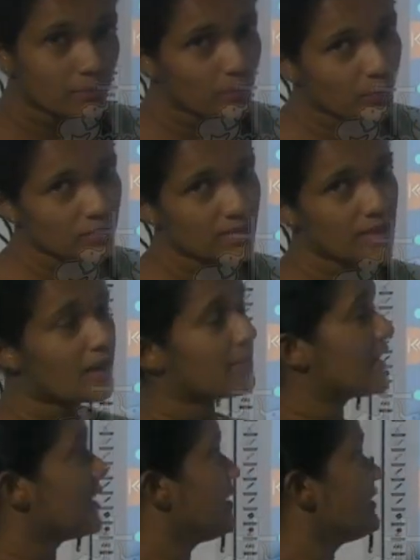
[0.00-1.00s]
put
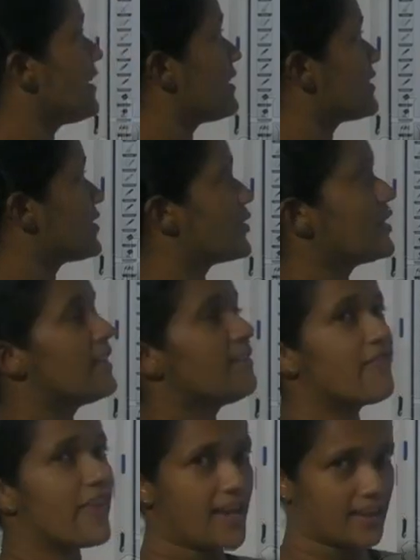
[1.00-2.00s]
some
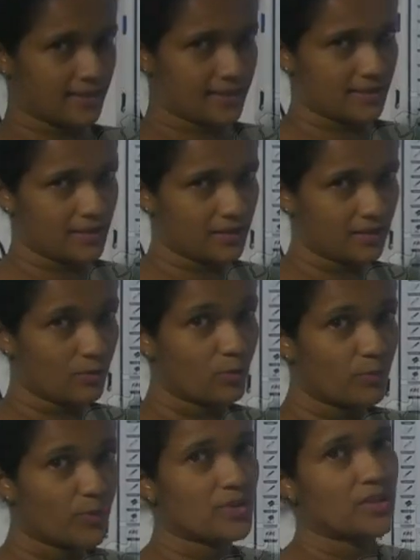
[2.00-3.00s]
industrial waste.
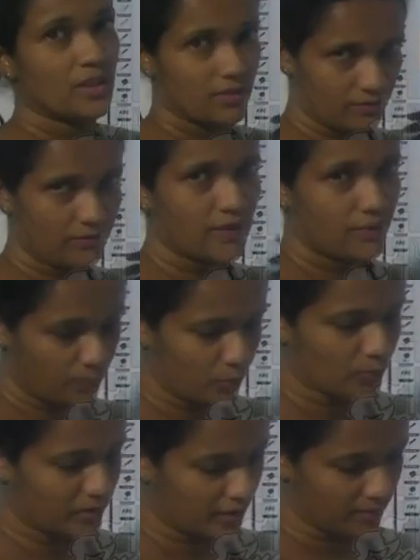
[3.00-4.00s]
We
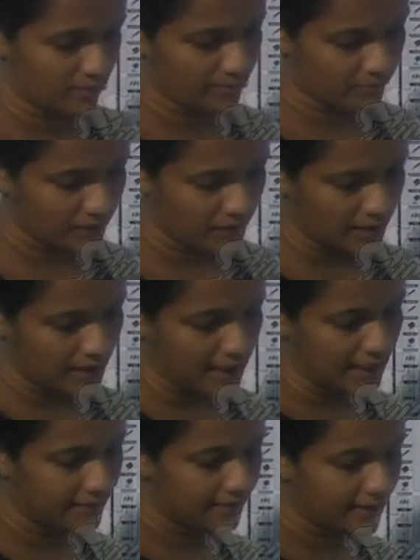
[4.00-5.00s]
put it.
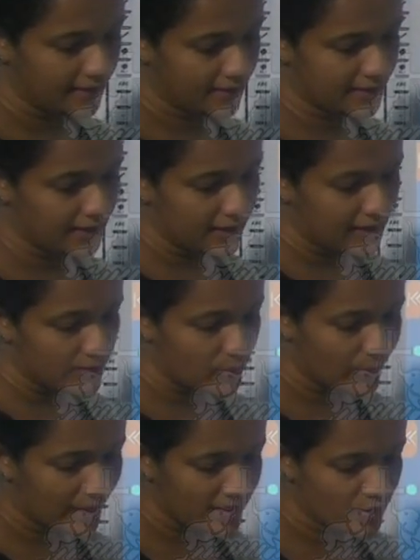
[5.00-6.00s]
And then
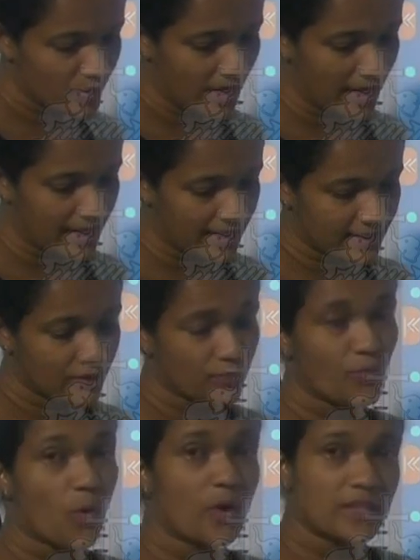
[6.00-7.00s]
sewage
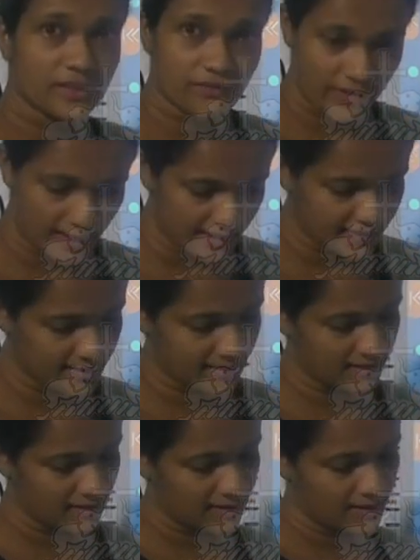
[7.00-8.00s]
and water
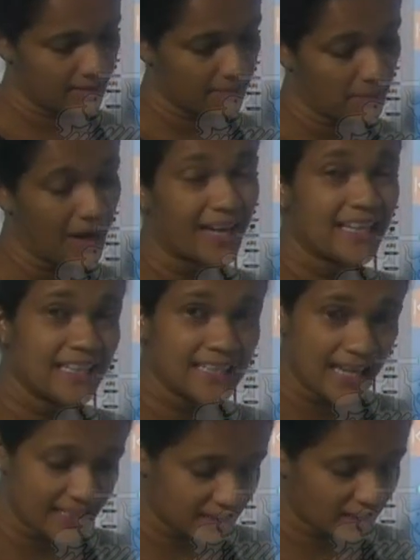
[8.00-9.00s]
waste, mining
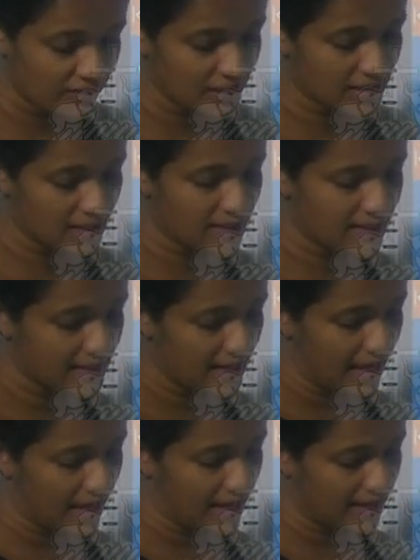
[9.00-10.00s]
activities,
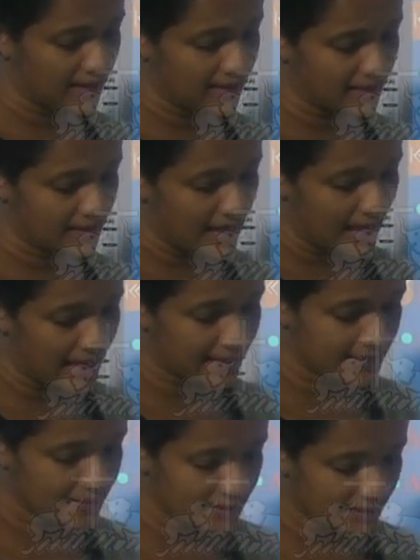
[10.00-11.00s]
and
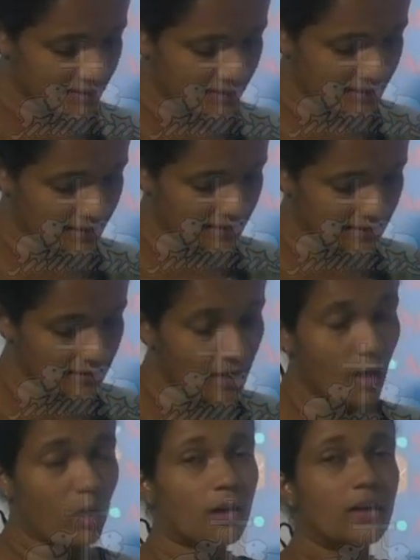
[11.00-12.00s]
accidental
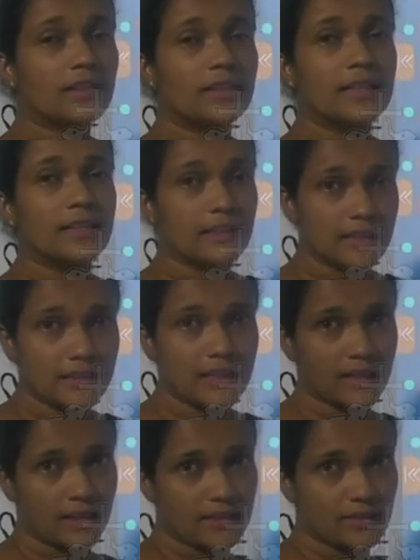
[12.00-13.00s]
oil
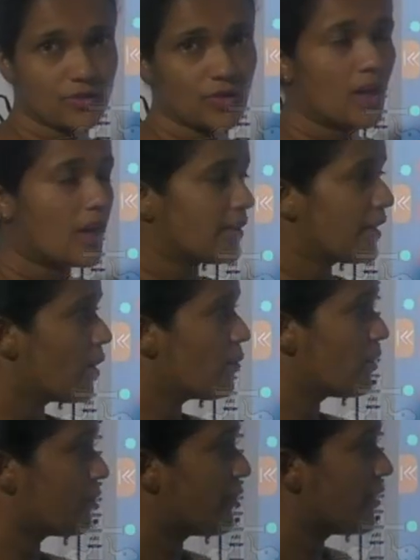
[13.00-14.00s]
leakage.
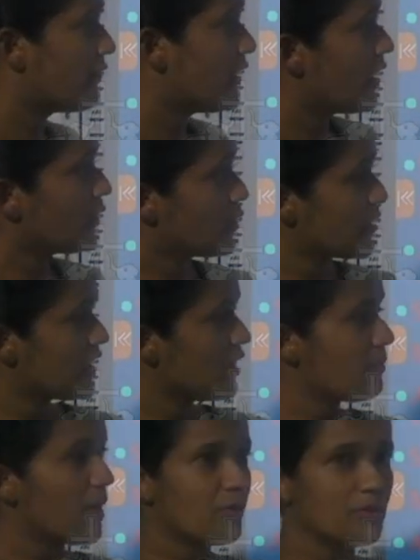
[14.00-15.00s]
Now when we are talking
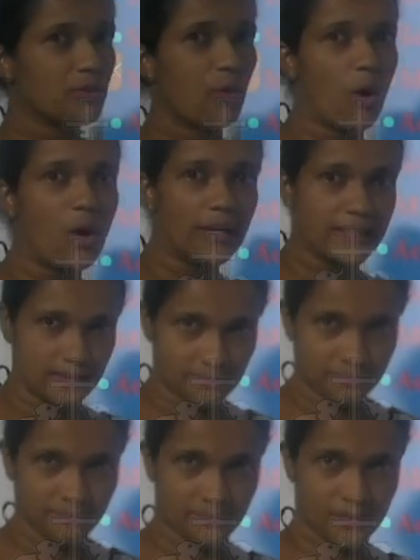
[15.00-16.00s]
about the oil,
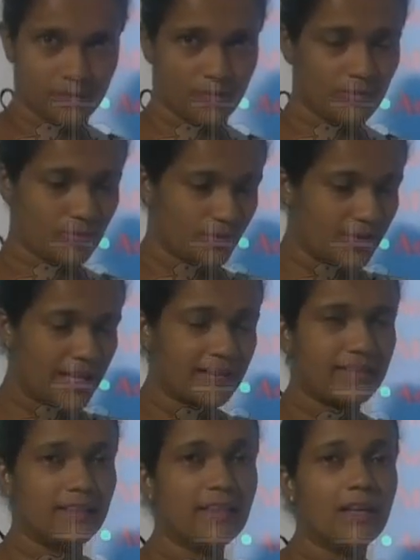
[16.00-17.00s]
you know
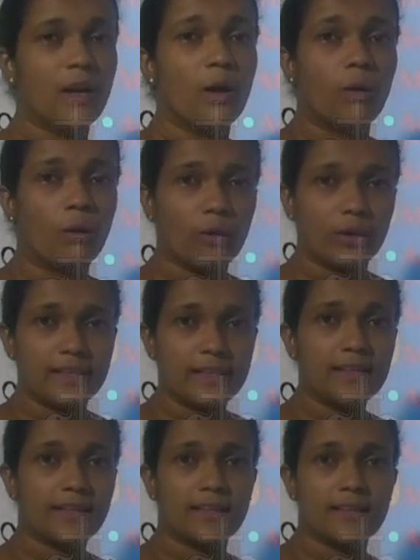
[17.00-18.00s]
that the
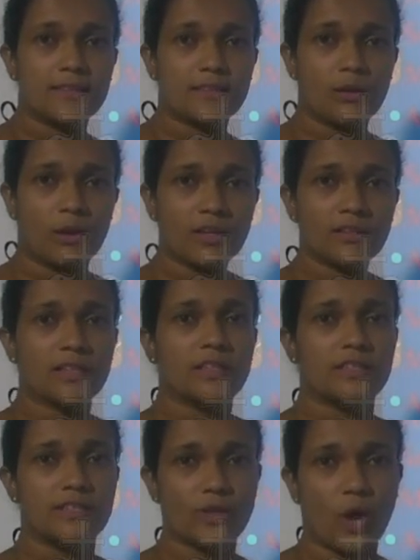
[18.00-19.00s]
oil is not
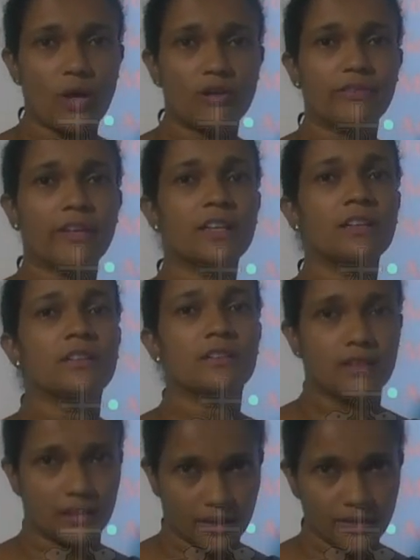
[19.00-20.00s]
dissolving
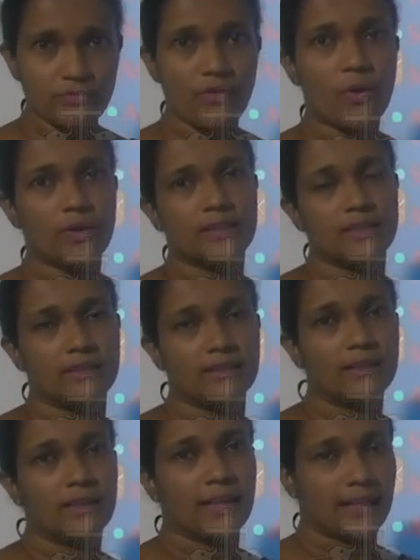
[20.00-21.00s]
in water.
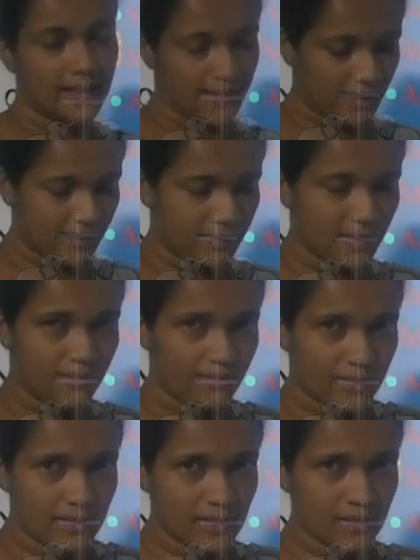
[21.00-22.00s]

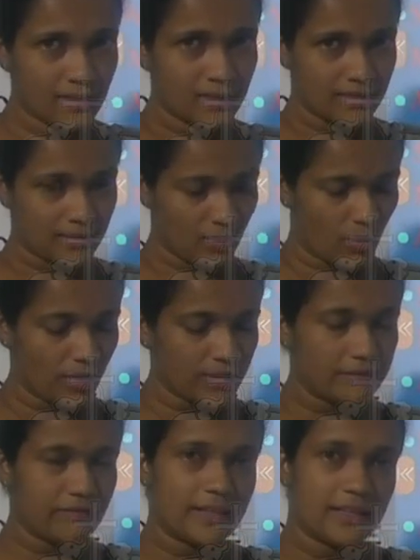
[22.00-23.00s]
The
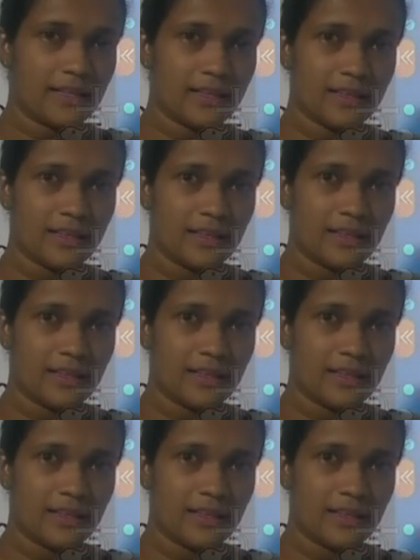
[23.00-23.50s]
oil will